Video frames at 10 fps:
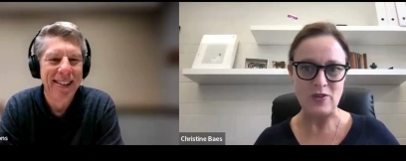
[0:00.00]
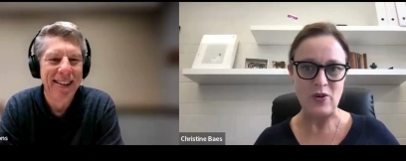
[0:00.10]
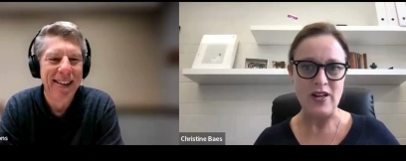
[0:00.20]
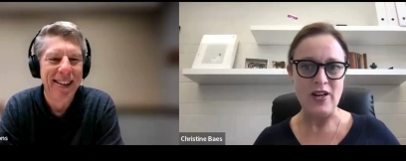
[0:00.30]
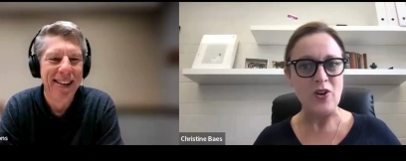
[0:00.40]

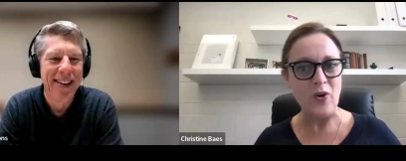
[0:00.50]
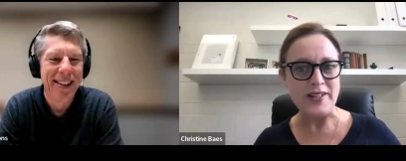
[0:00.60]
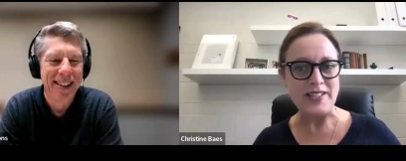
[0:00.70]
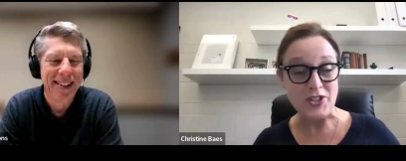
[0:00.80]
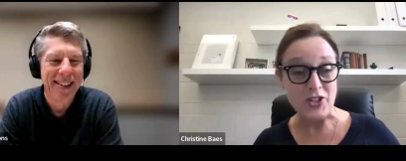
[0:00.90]
Speaker 1: So
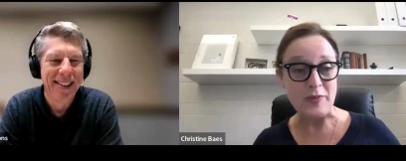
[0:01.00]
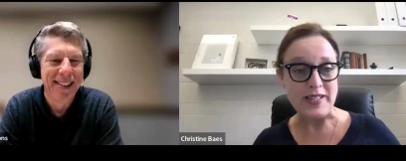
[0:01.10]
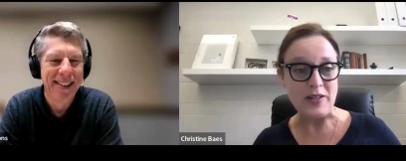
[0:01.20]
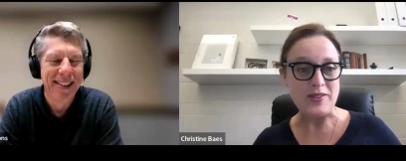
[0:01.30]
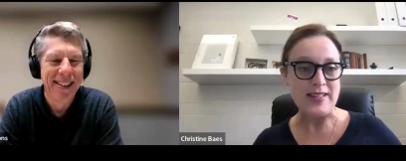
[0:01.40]
going to
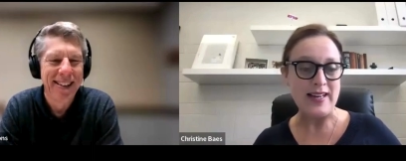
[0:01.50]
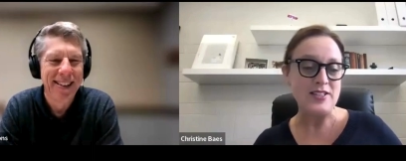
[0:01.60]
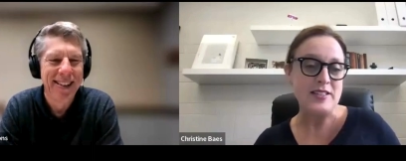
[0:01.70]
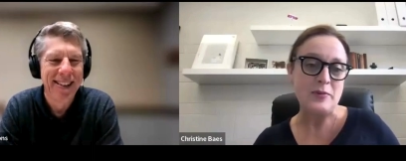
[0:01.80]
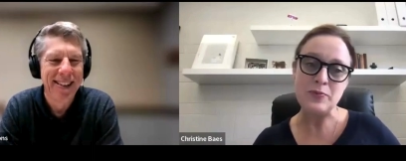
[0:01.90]
Germany was
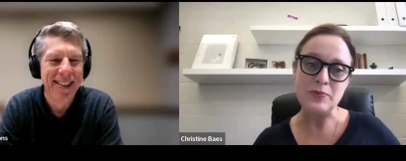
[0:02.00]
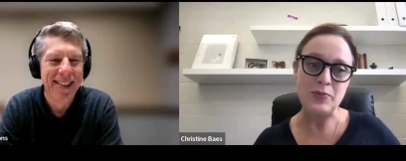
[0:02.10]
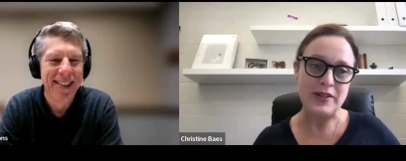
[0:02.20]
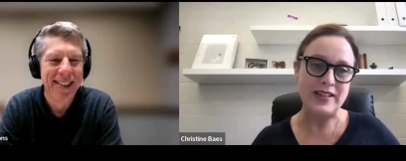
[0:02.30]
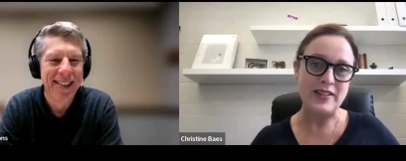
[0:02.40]
actually
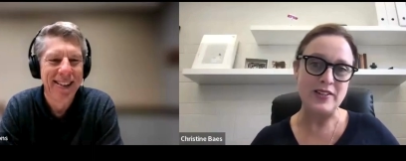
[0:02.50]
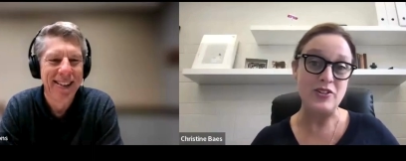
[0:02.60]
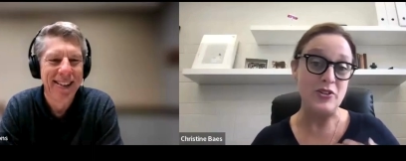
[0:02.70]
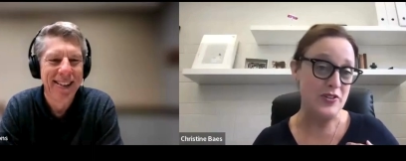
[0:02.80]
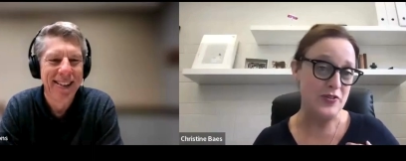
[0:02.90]
pretty
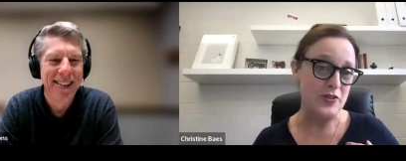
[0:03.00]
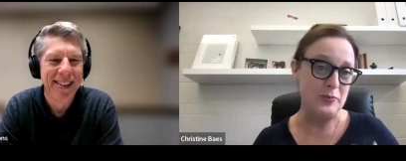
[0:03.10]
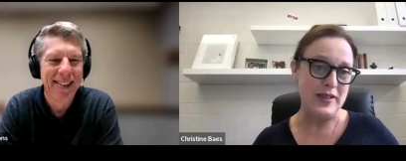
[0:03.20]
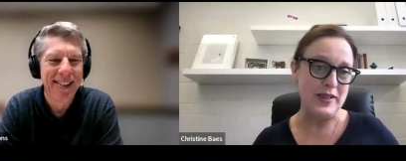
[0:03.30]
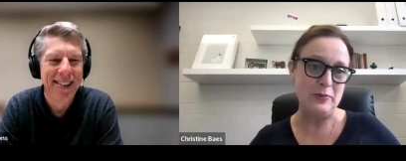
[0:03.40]
good for
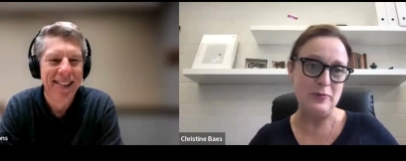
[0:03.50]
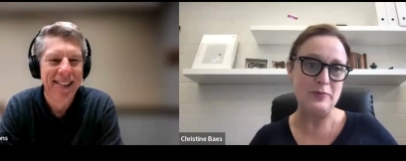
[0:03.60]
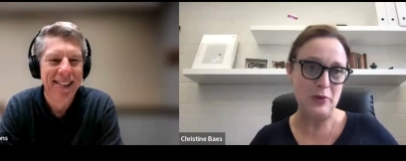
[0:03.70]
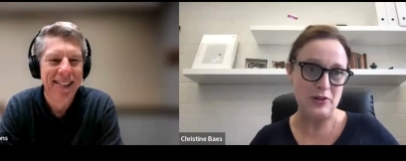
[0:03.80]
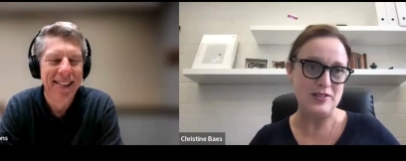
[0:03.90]
me
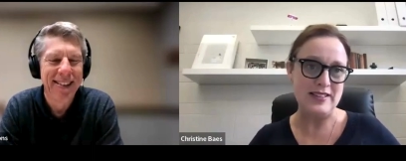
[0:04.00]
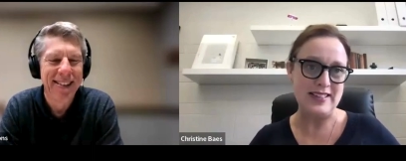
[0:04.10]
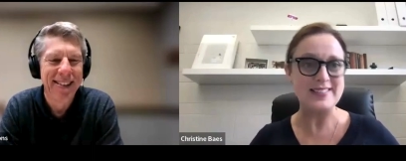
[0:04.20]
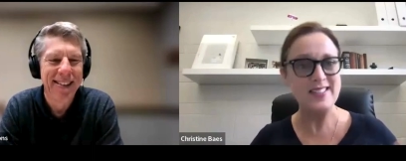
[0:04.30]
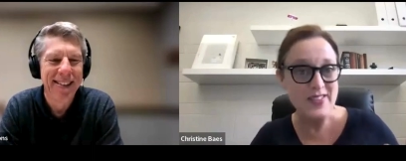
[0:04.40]

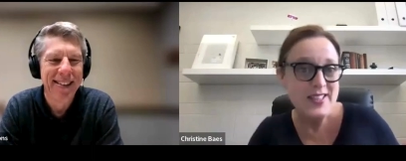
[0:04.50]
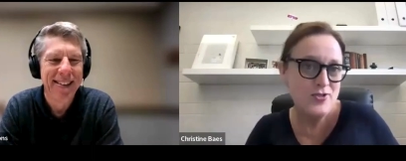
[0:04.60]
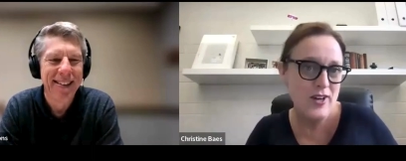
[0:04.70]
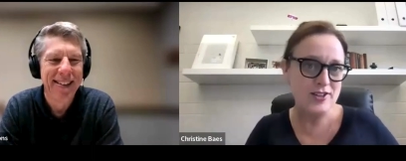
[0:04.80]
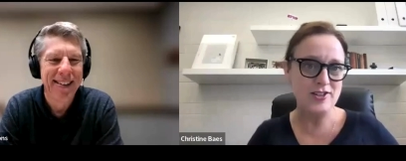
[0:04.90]
personally because of the
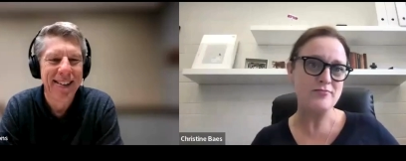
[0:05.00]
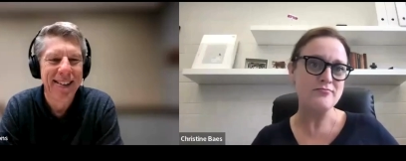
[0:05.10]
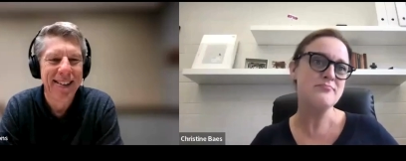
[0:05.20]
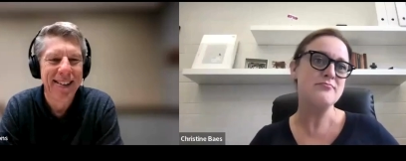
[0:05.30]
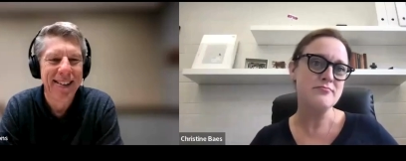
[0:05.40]
structure.
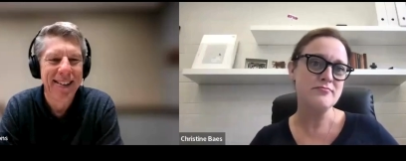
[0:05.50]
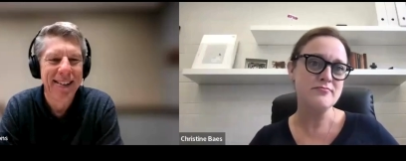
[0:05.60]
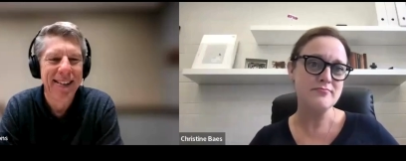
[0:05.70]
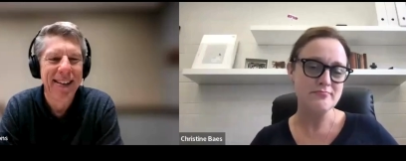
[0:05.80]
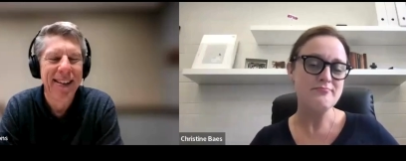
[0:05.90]

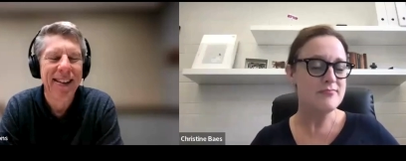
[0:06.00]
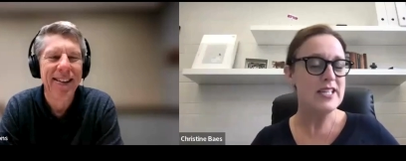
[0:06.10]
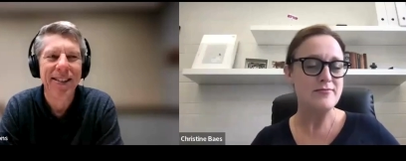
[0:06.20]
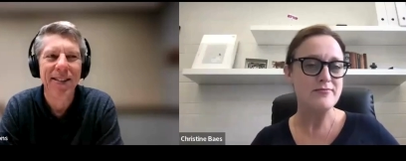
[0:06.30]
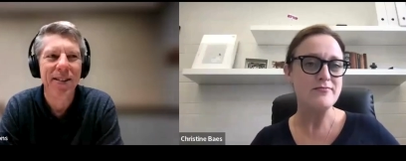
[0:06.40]
Speaker 2: Yeah, I
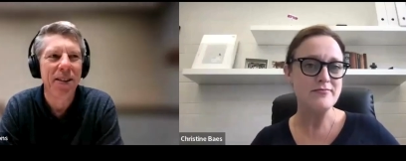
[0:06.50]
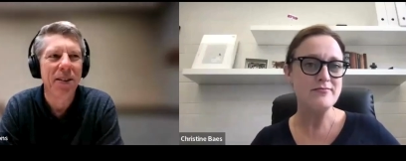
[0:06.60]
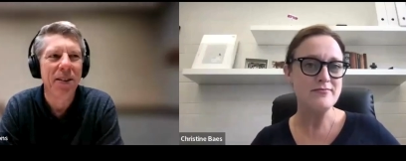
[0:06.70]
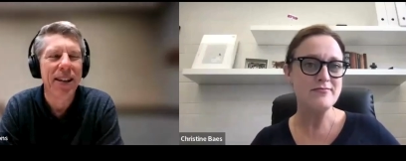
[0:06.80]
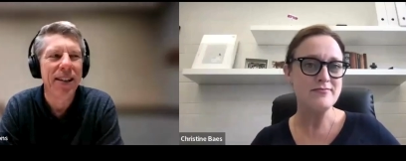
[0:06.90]
think this is a
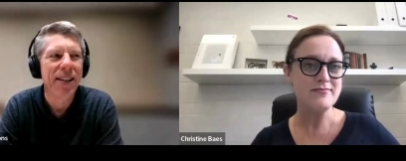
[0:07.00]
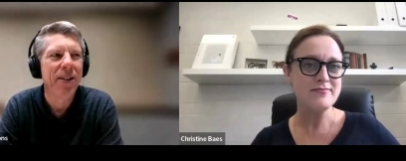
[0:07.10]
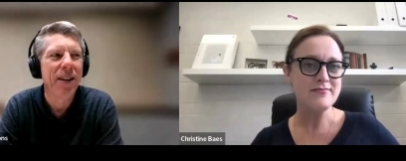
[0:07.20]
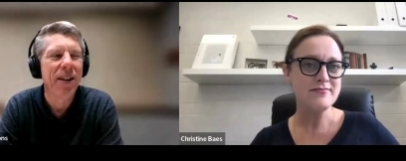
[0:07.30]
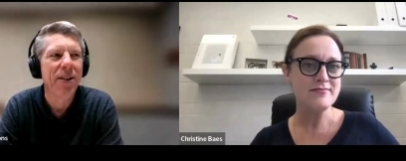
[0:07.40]
great,
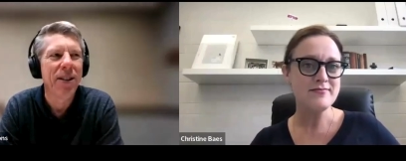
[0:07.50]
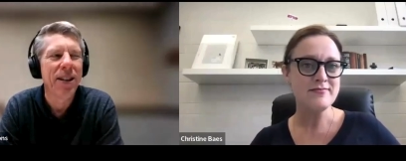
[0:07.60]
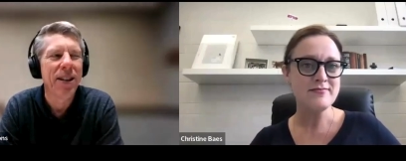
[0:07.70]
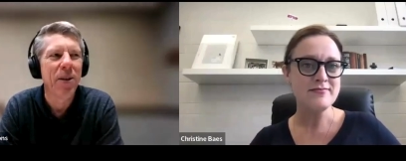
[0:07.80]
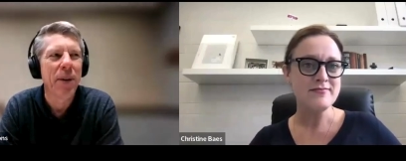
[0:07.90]
you know, I
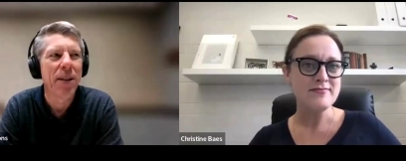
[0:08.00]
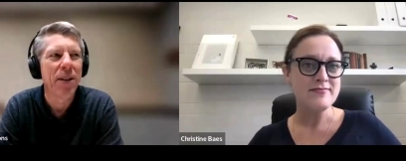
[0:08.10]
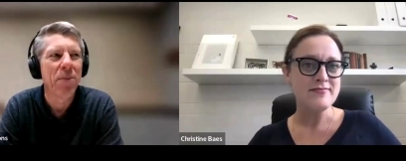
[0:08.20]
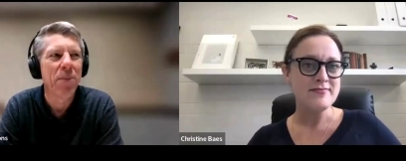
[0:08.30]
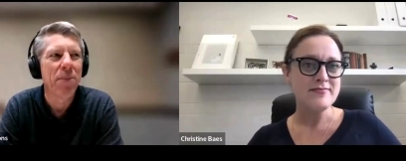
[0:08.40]
always tell my
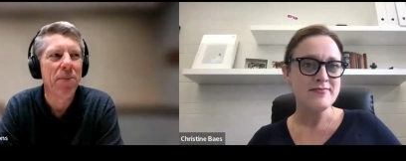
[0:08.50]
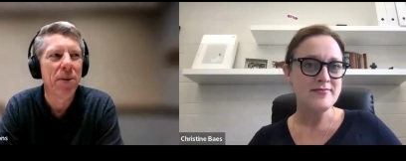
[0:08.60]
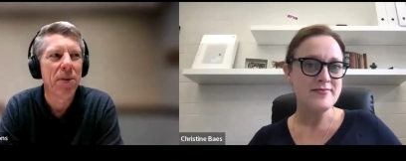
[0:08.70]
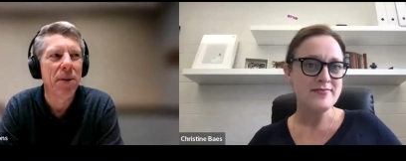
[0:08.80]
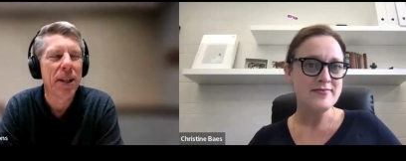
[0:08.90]
young
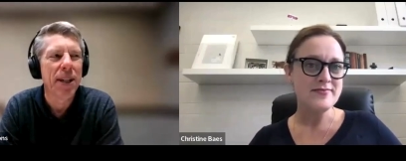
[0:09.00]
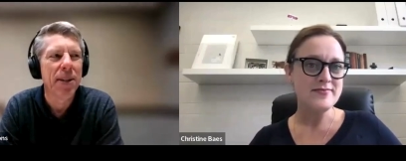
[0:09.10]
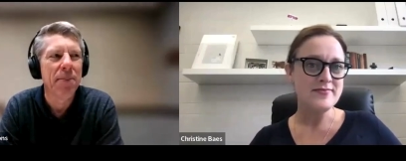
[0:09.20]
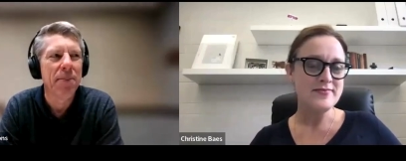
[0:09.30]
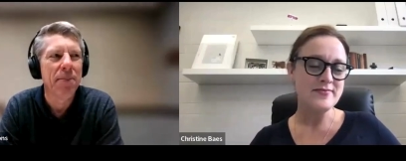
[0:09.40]
people,
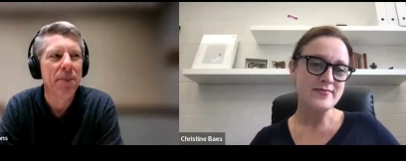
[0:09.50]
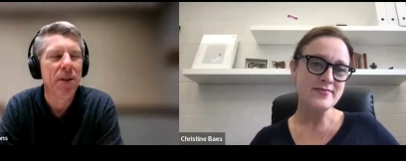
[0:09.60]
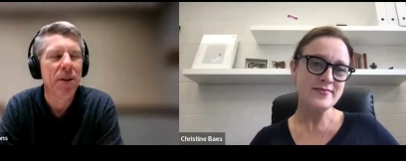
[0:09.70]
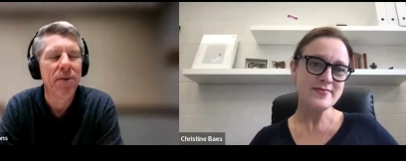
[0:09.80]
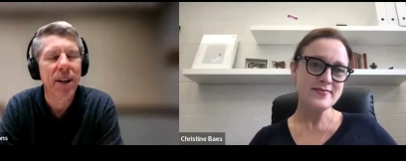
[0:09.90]
um,
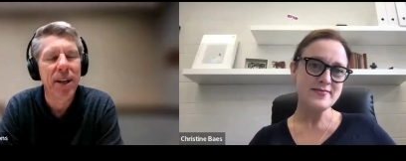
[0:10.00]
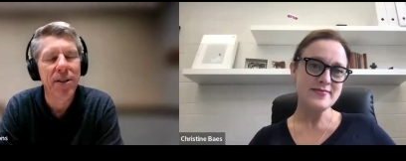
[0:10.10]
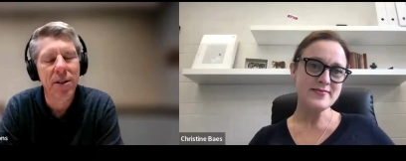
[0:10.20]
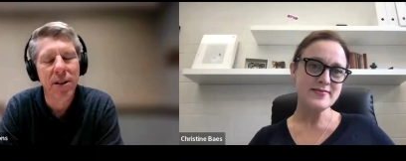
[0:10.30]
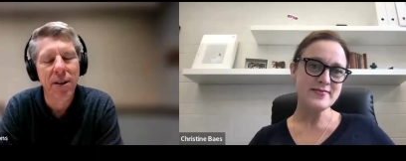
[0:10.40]
you know, I
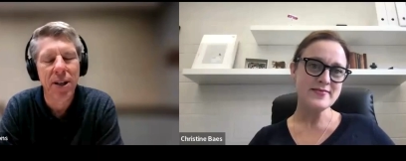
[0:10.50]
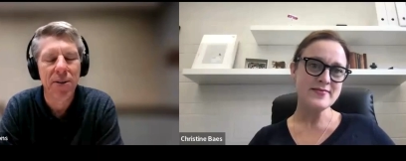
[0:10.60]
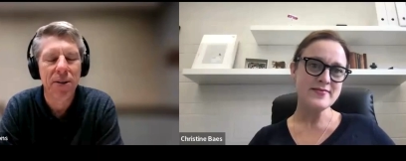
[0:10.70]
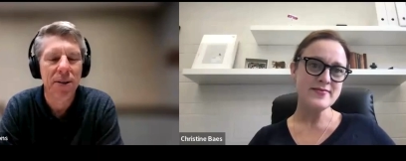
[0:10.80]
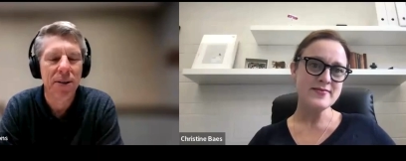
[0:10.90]
advise
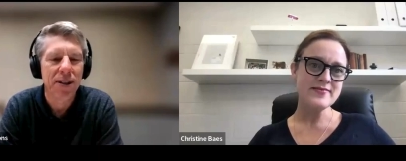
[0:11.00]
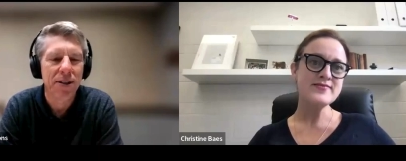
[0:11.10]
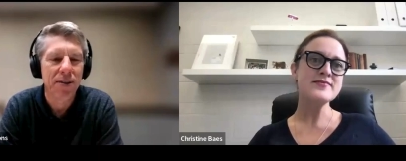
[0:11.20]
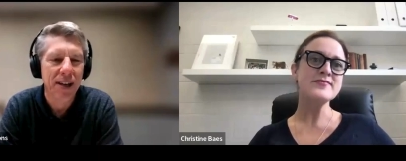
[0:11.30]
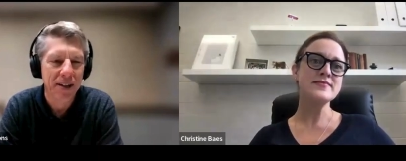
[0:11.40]
undergraduates as a